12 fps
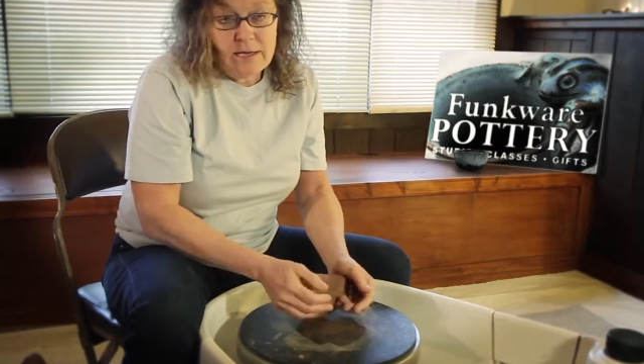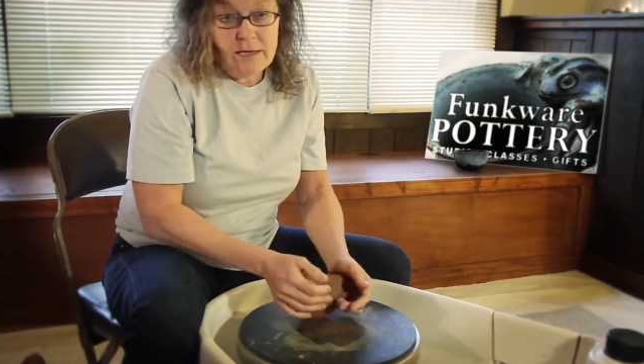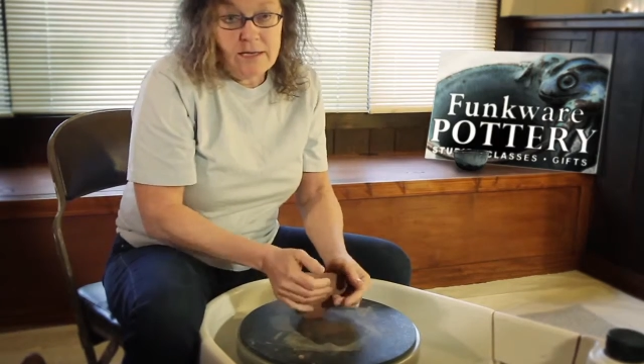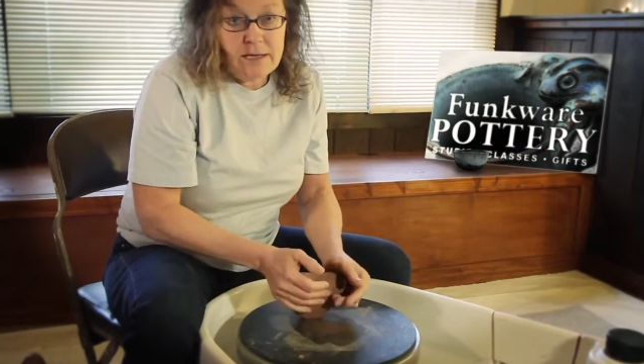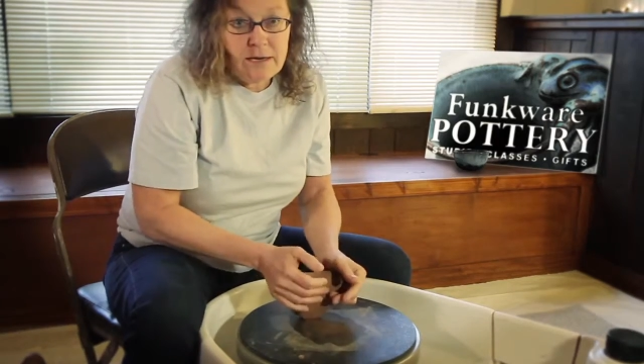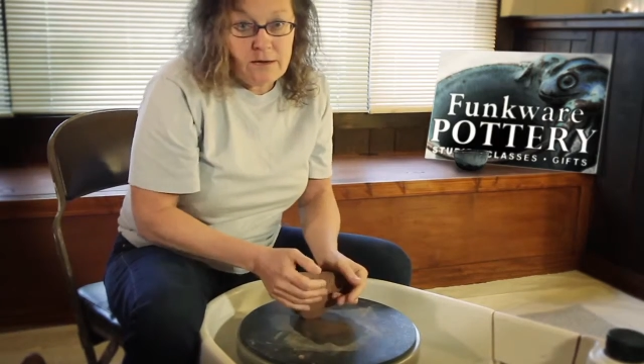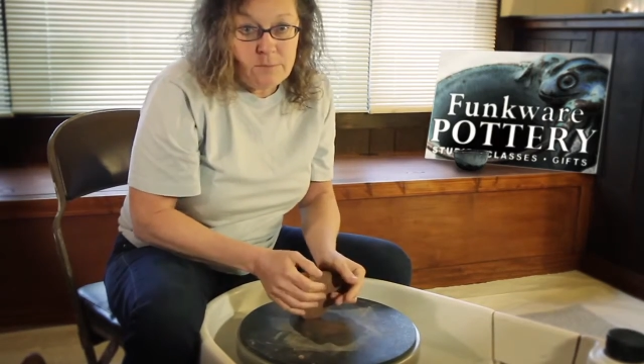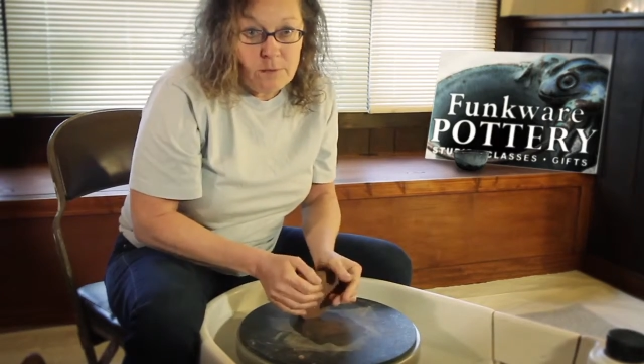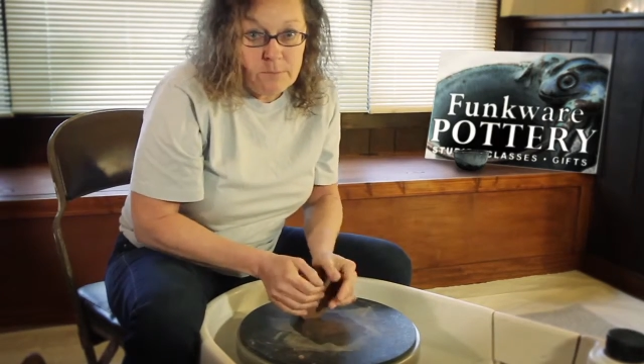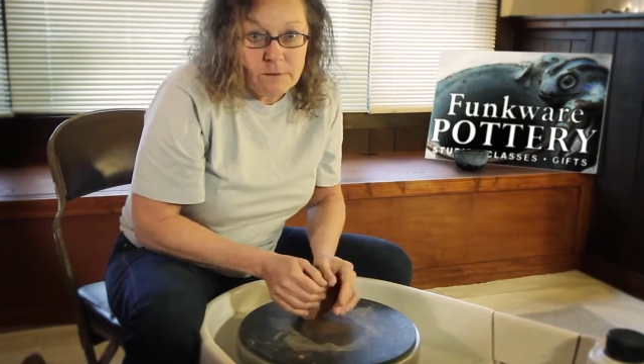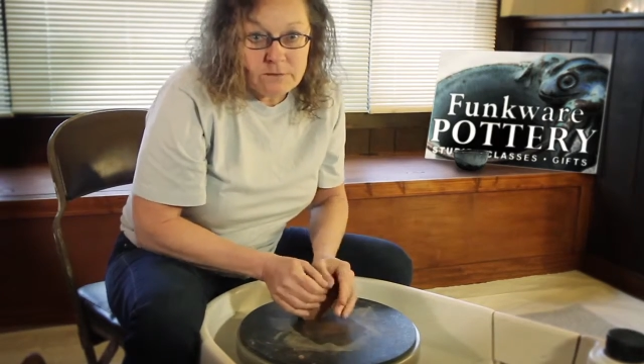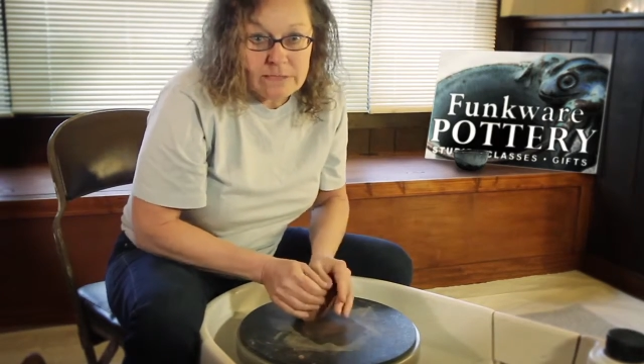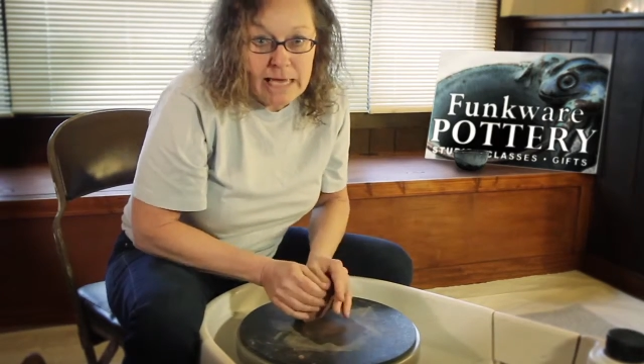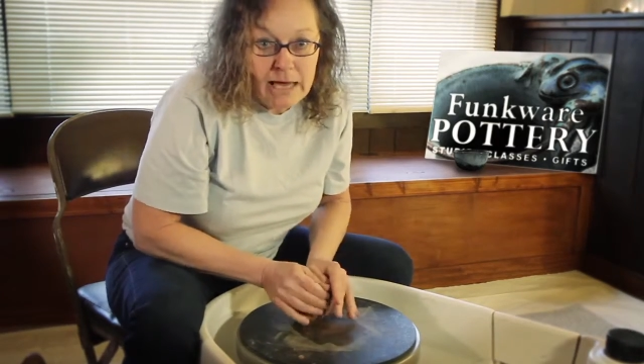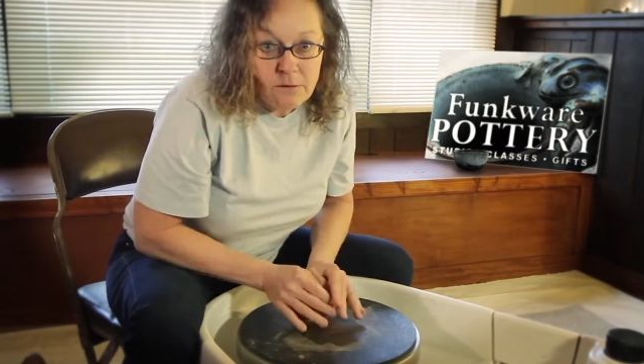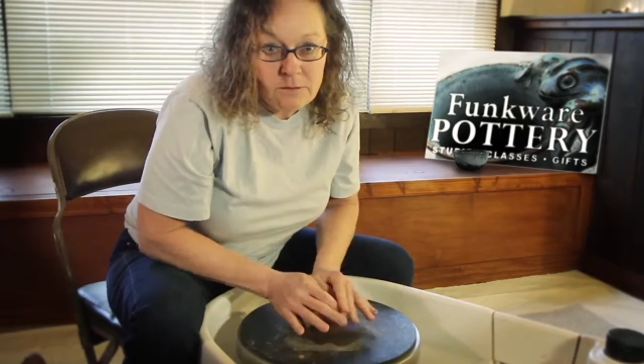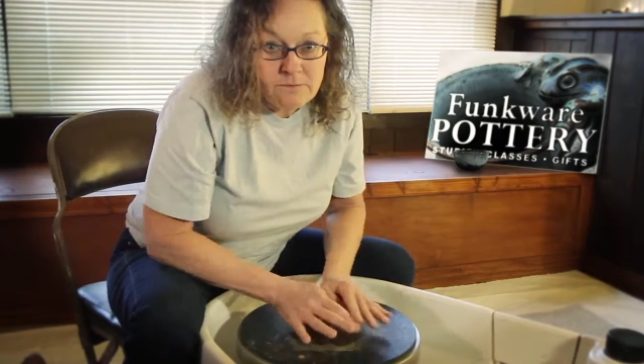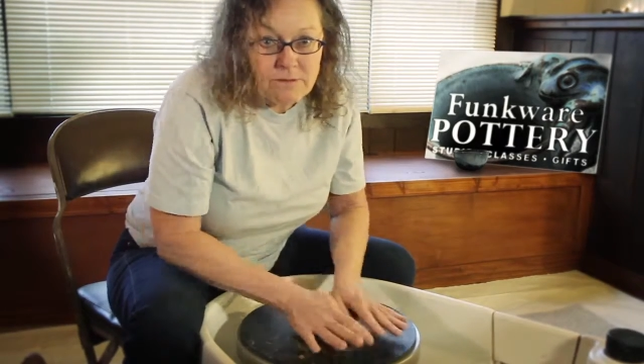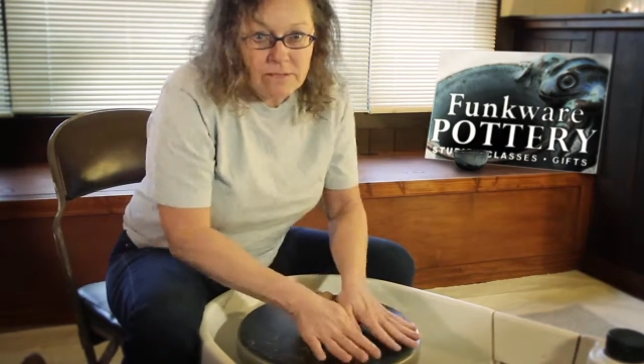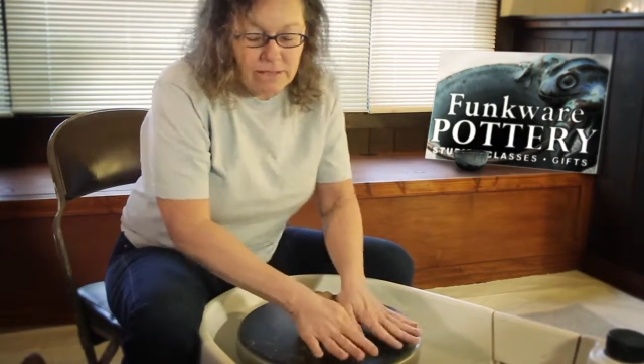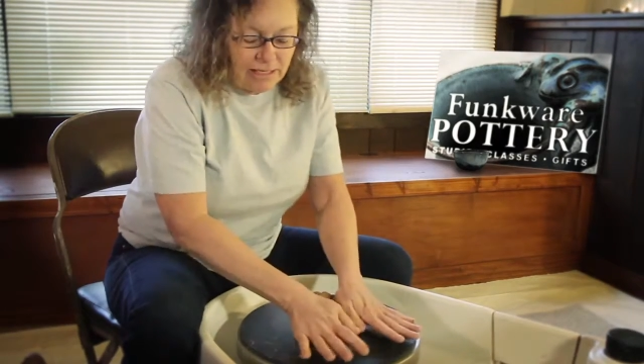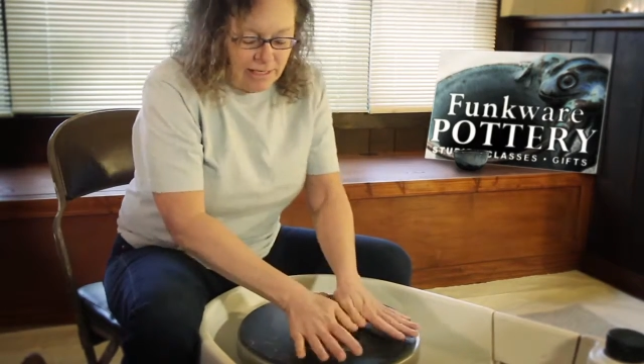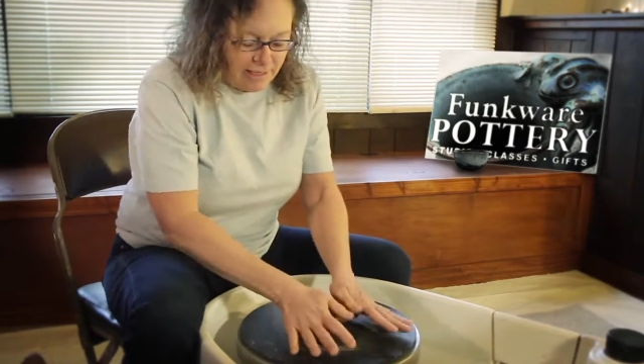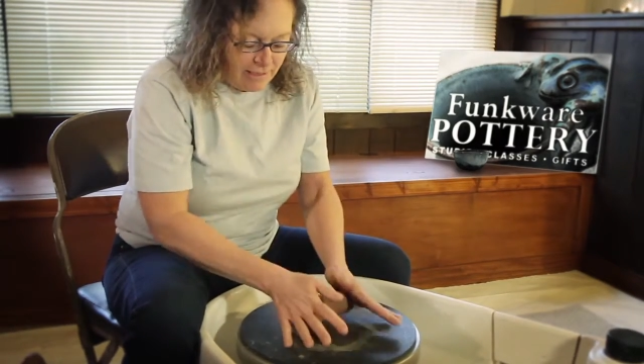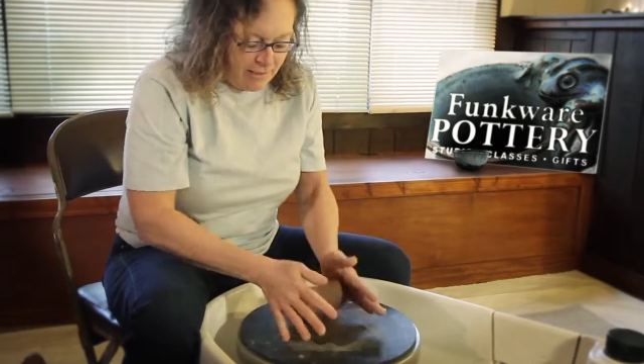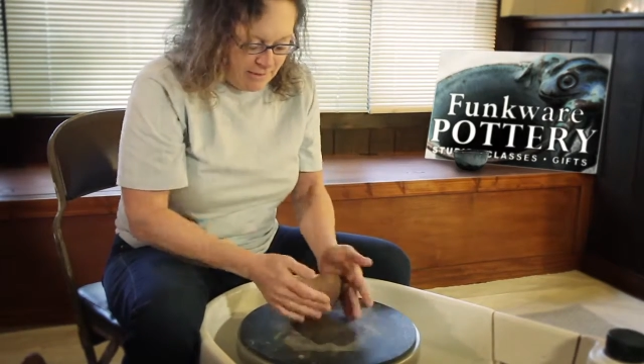any air bubbles out of the clay,